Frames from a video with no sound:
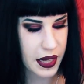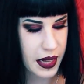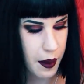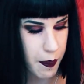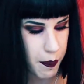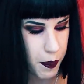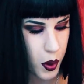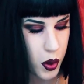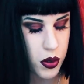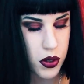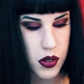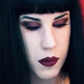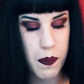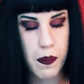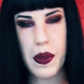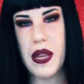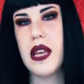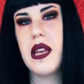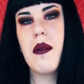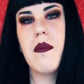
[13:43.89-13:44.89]
They are both
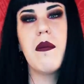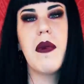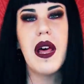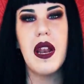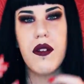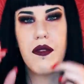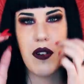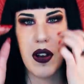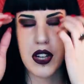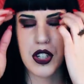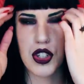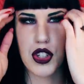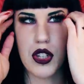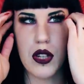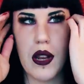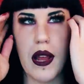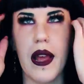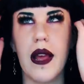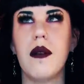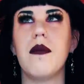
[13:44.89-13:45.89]
being
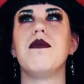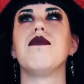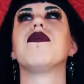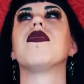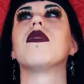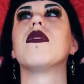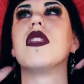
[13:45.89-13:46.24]
manufactured and